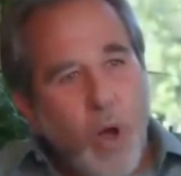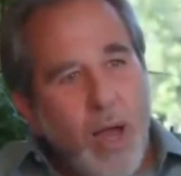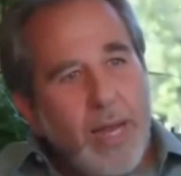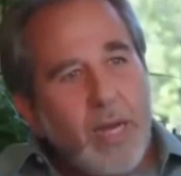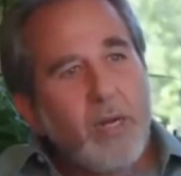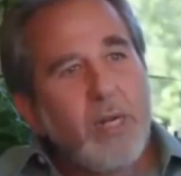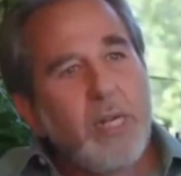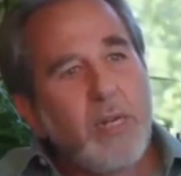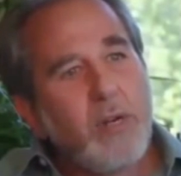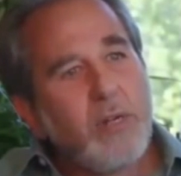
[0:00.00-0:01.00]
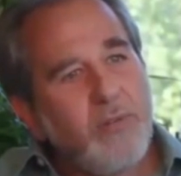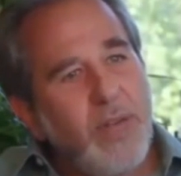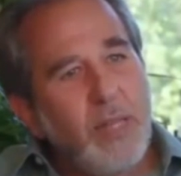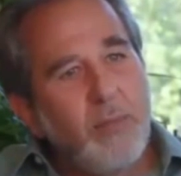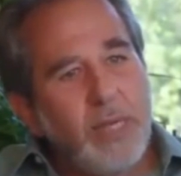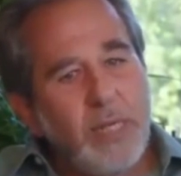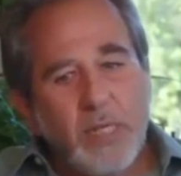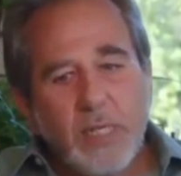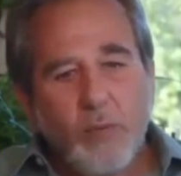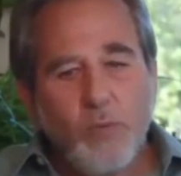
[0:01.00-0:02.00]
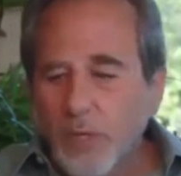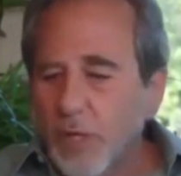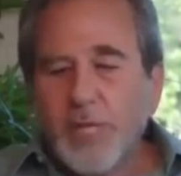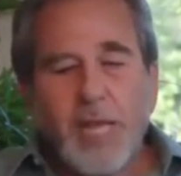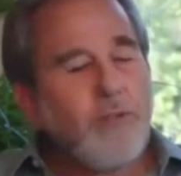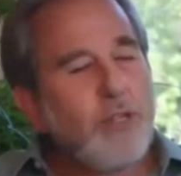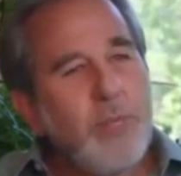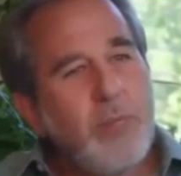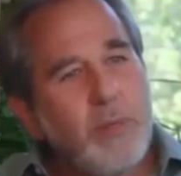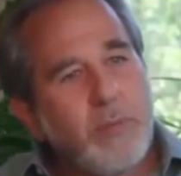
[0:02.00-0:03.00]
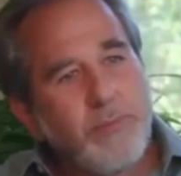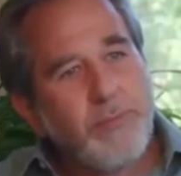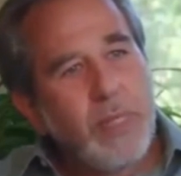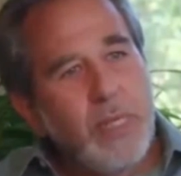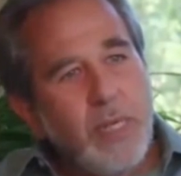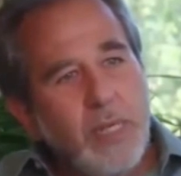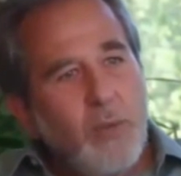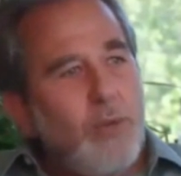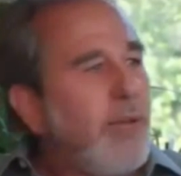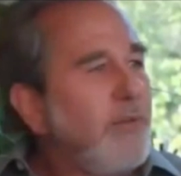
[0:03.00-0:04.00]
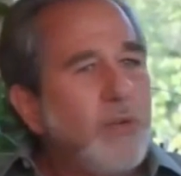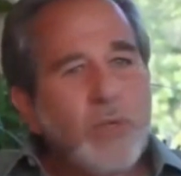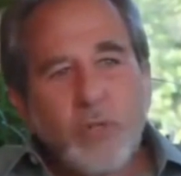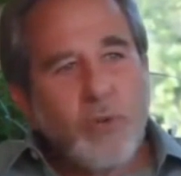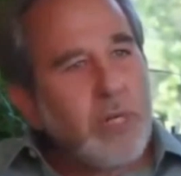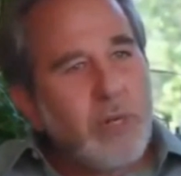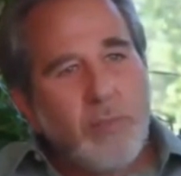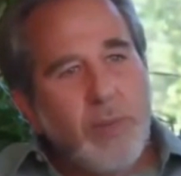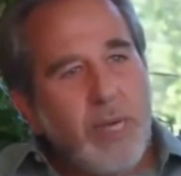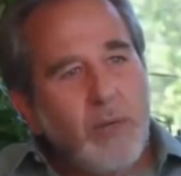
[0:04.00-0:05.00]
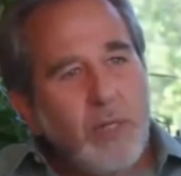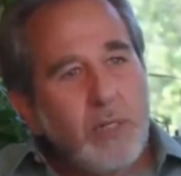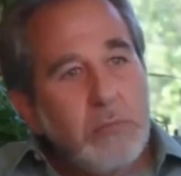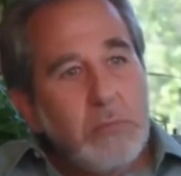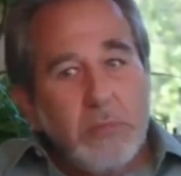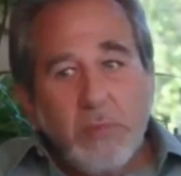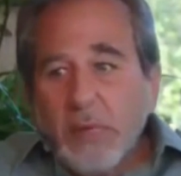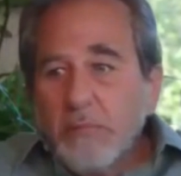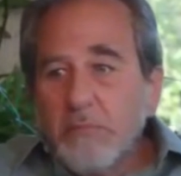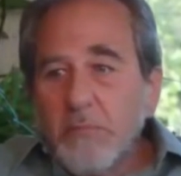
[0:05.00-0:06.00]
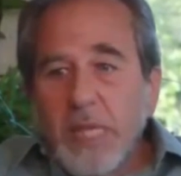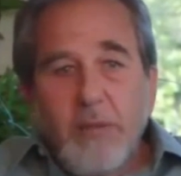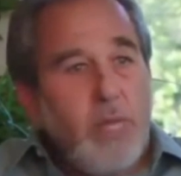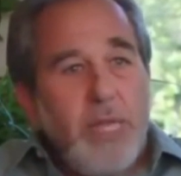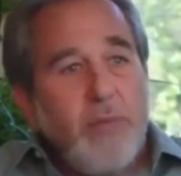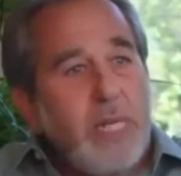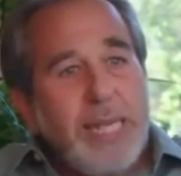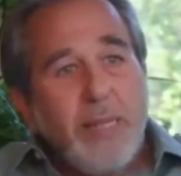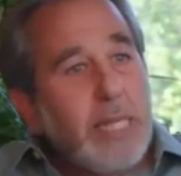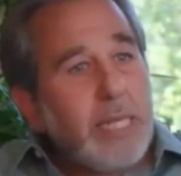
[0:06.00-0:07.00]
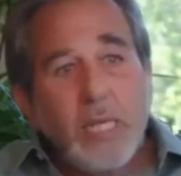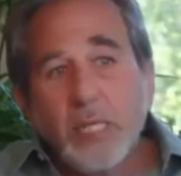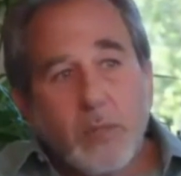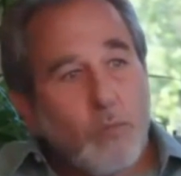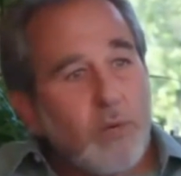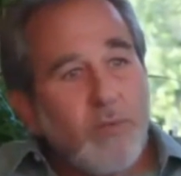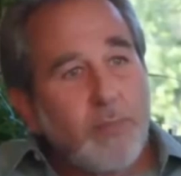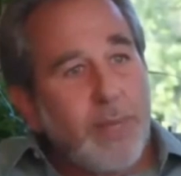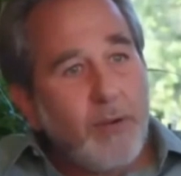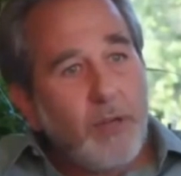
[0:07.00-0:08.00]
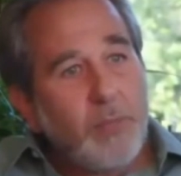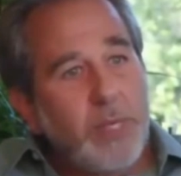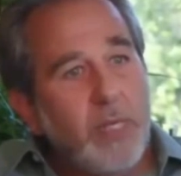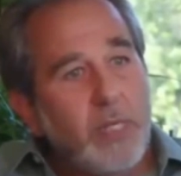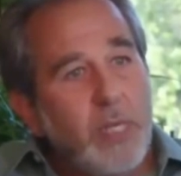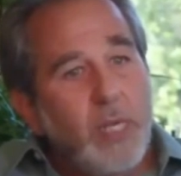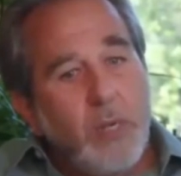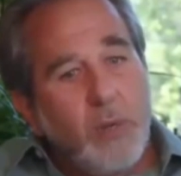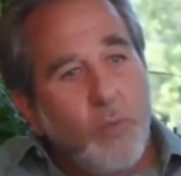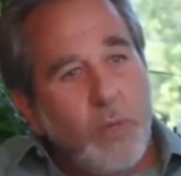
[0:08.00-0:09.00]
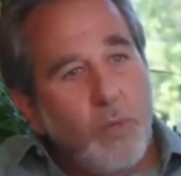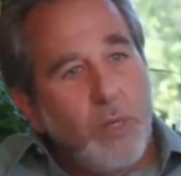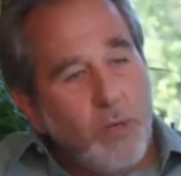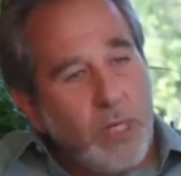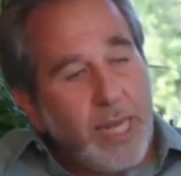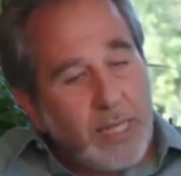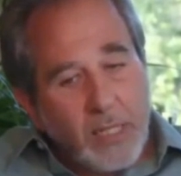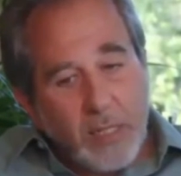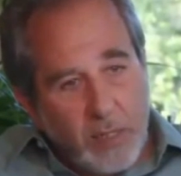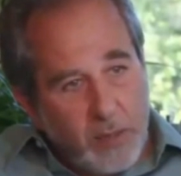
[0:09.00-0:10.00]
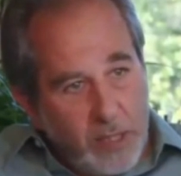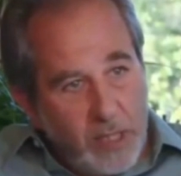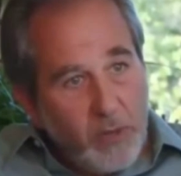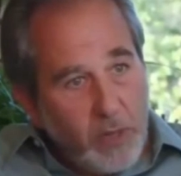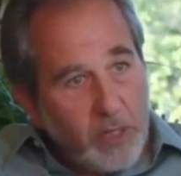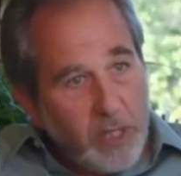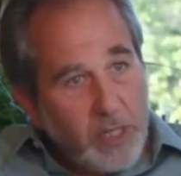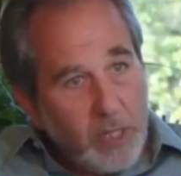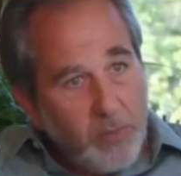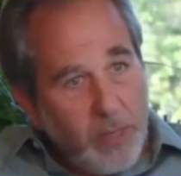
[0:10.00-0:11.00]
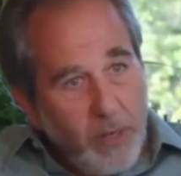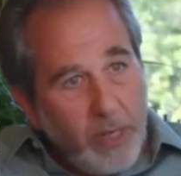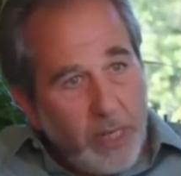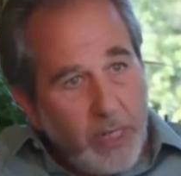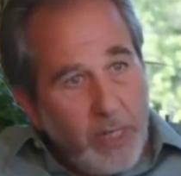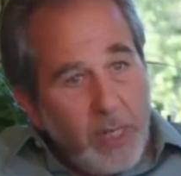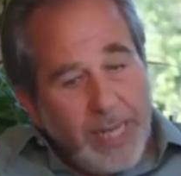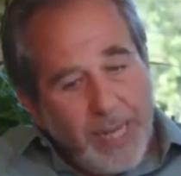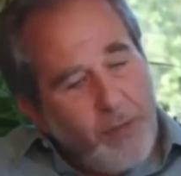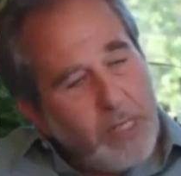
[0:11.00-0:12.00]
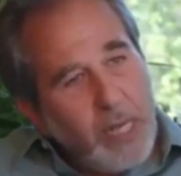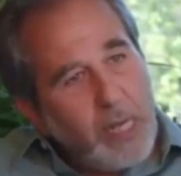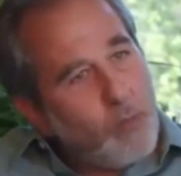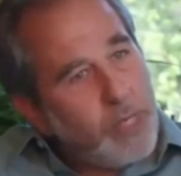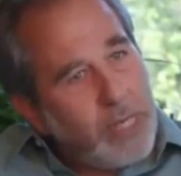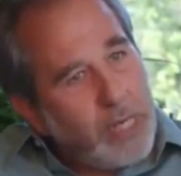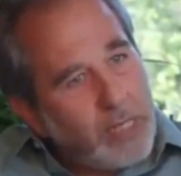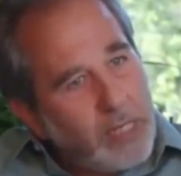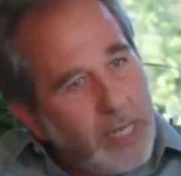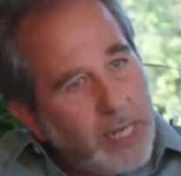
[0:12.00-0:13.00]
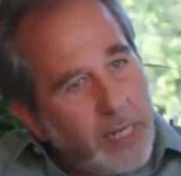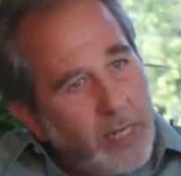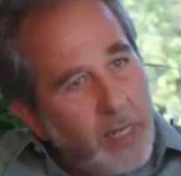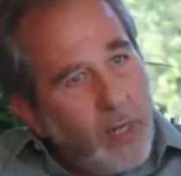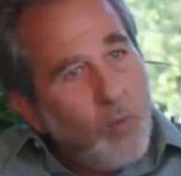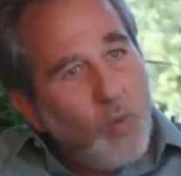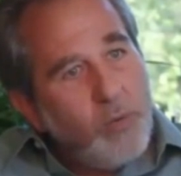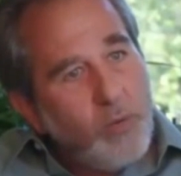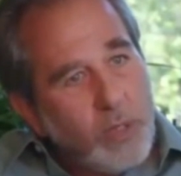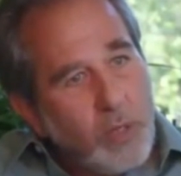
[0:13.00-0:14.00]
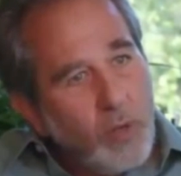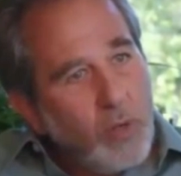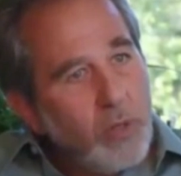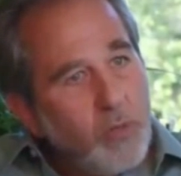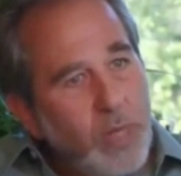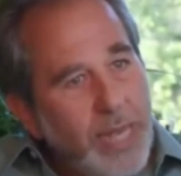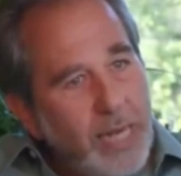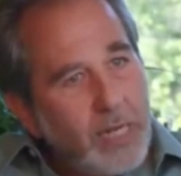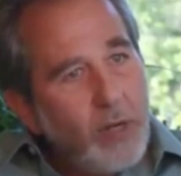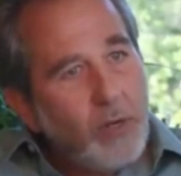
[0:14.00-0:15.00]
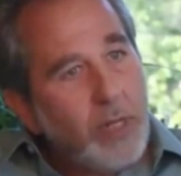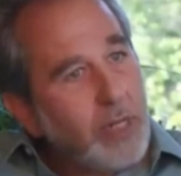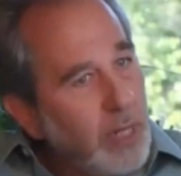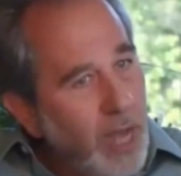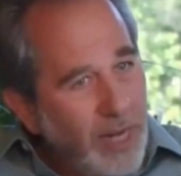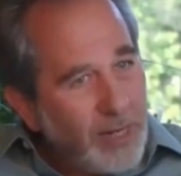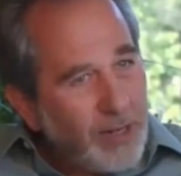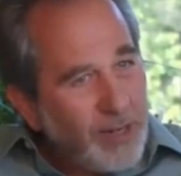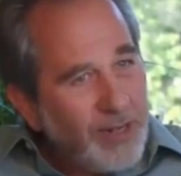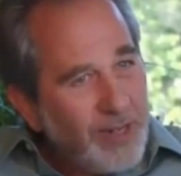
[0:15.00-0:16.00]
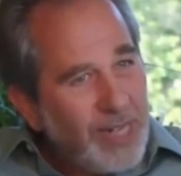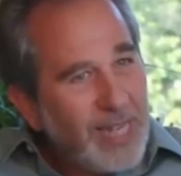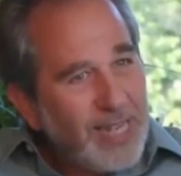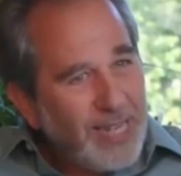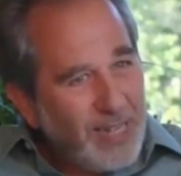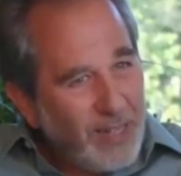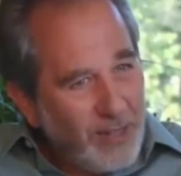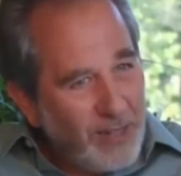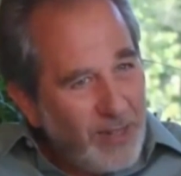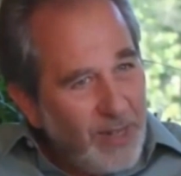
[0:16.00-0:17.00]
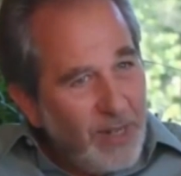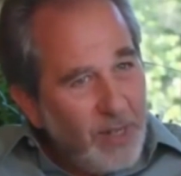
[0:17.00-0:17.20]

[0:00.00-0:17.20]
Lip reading: acquire in our development is that we're just average people, that we have no extraordinary powers, that even healing isn't one of our powers, because when we were in that 0 to 6 year period, every time we got sick, we were told we had to go to the doctor to get healed.